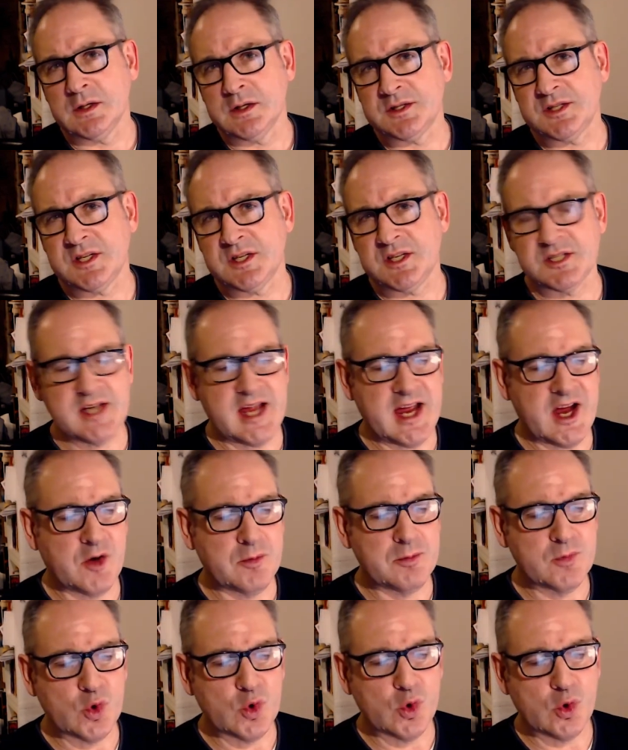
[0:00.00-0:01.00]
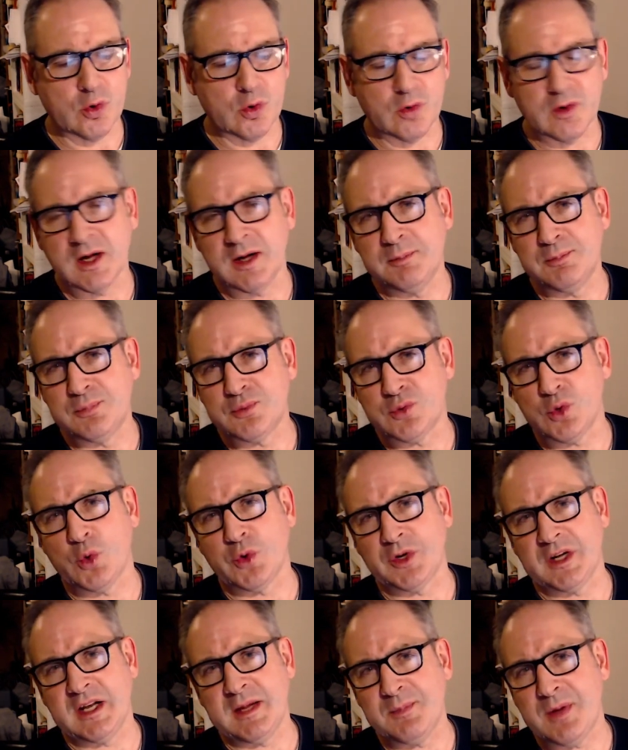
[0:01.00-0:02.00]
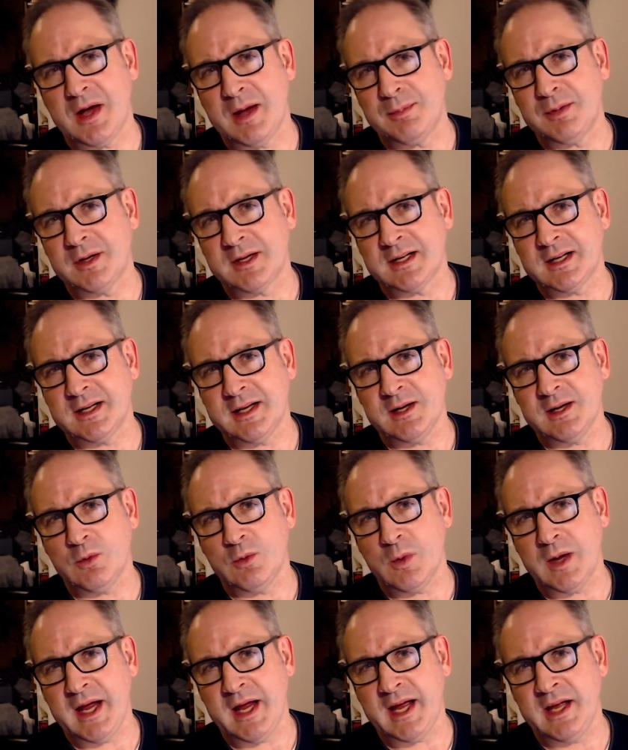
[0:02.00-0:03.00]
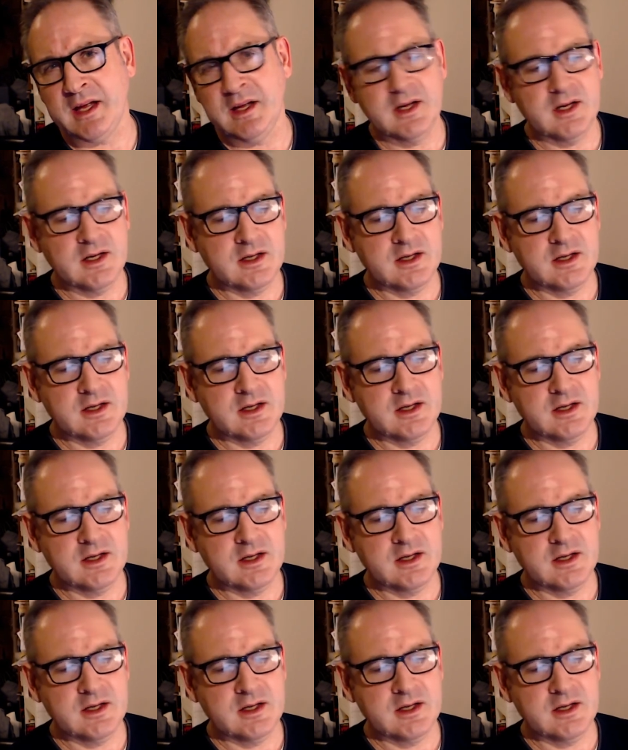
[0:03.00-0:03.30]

As he's now more broadly publicly aware,